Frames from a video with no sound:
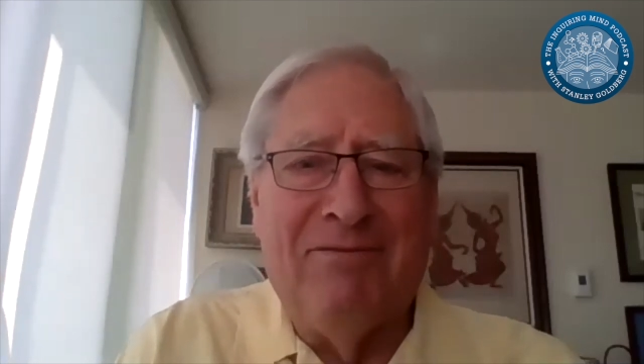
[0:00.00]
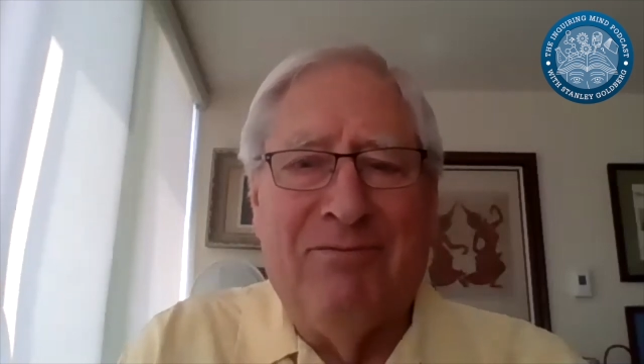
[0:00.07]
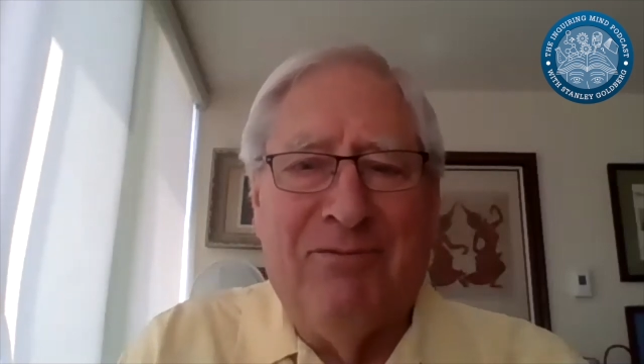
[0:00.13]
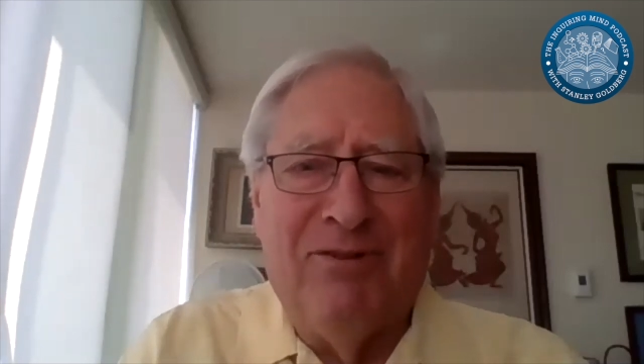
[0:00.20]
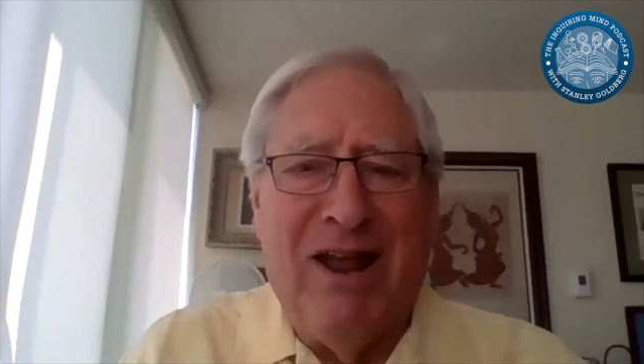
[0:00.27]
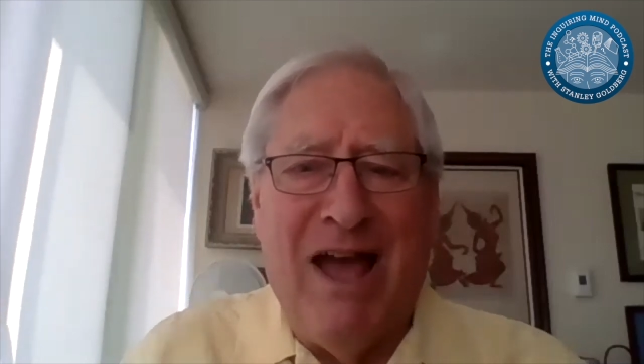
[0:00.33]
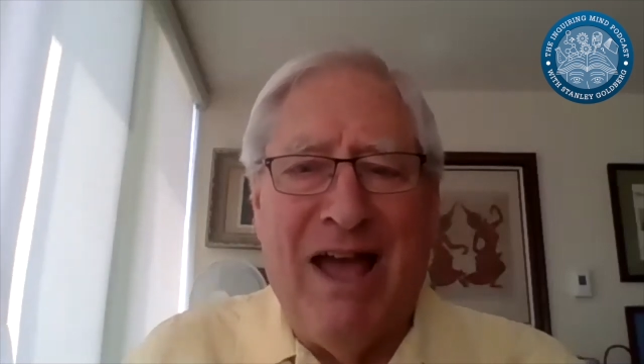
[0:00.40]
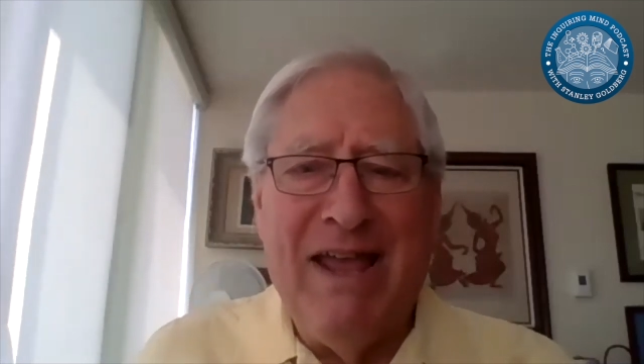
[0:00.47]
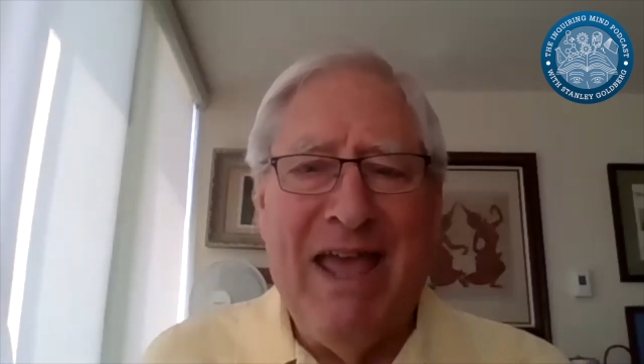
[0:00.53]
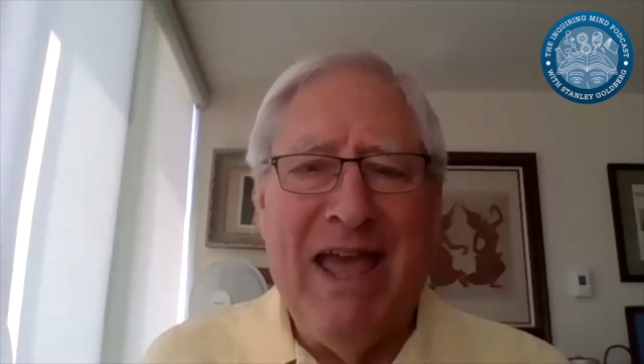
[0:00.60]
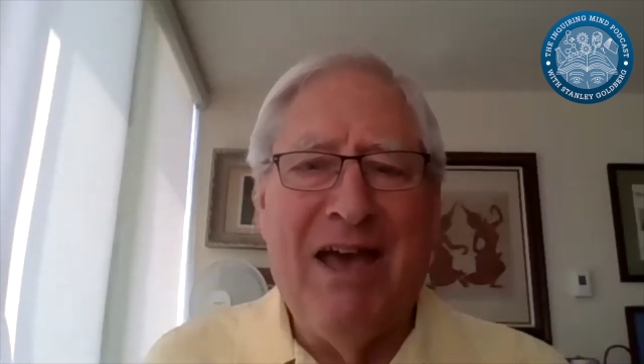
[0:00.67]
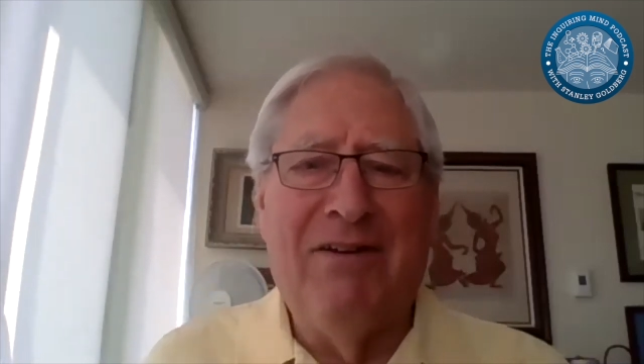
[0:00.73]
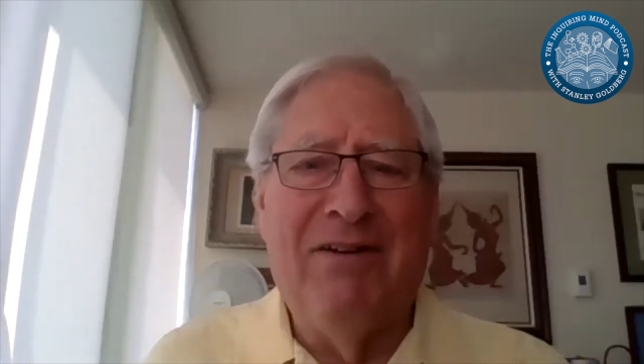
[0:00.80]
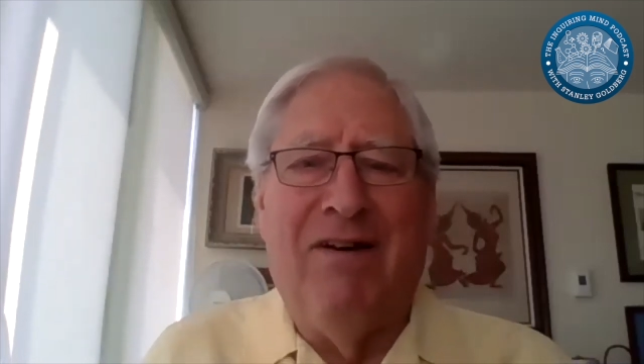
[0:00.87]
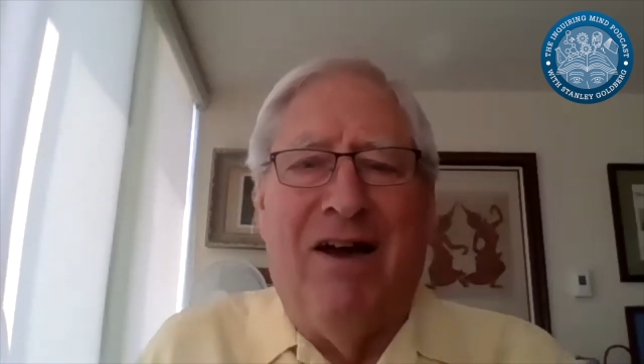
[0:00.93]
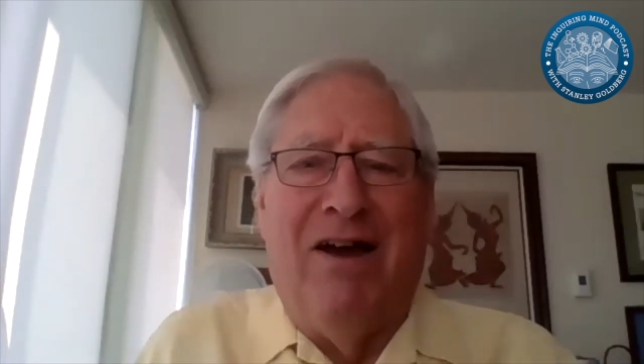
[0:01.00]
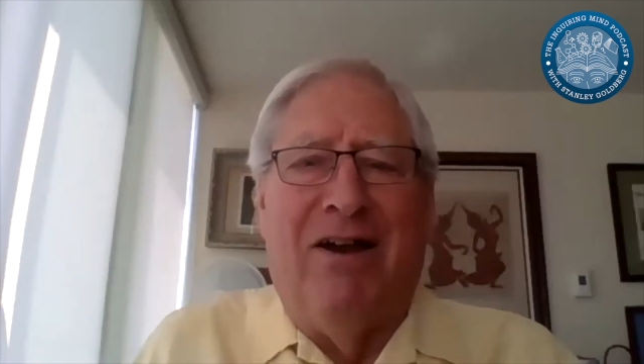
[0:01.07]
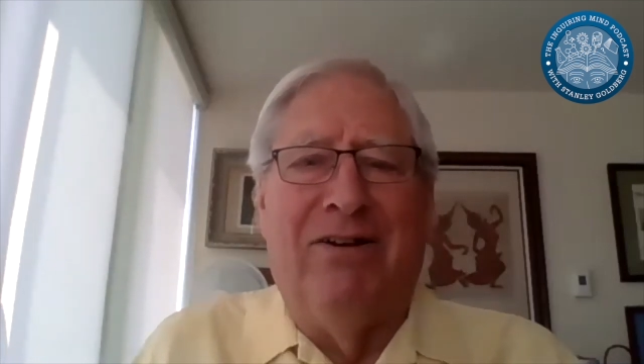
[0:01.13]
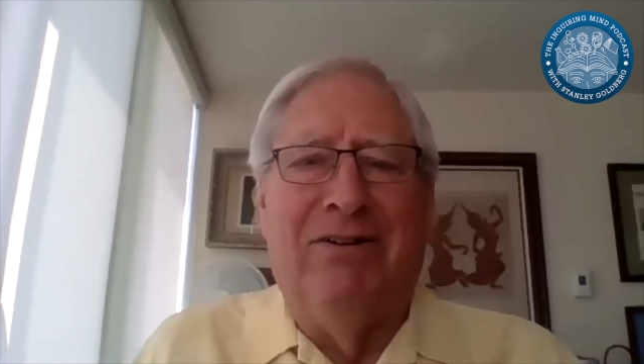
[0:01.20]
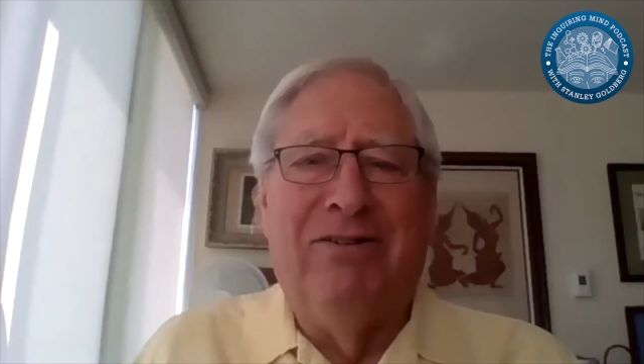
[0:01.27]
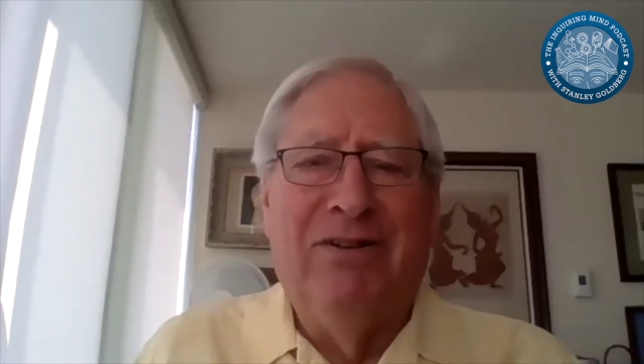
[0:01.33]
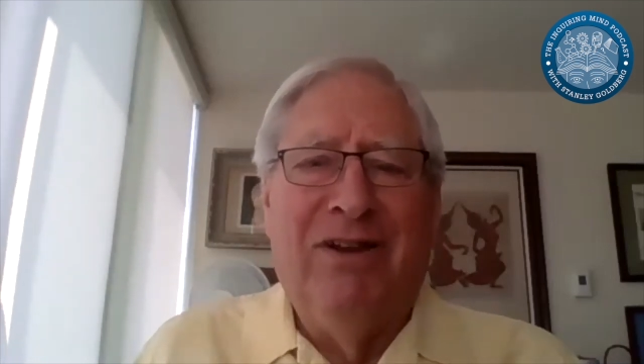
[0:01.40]
What I have
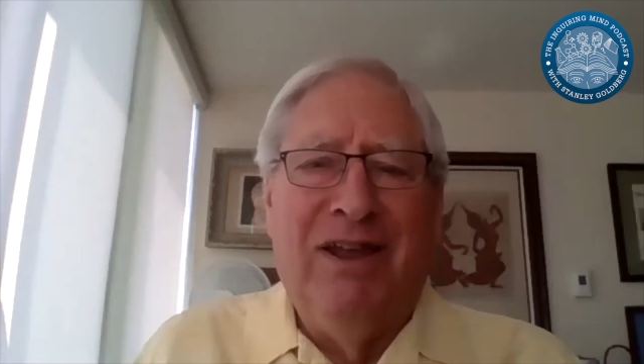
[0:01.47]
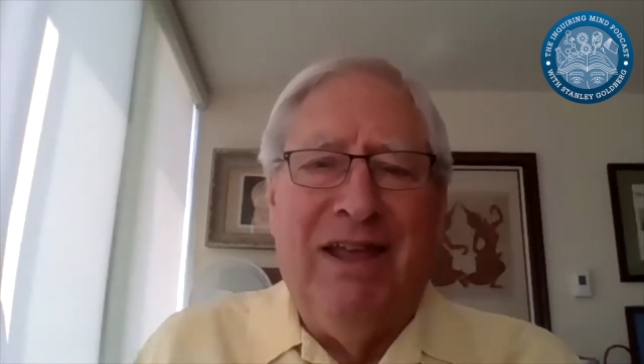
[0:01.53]
are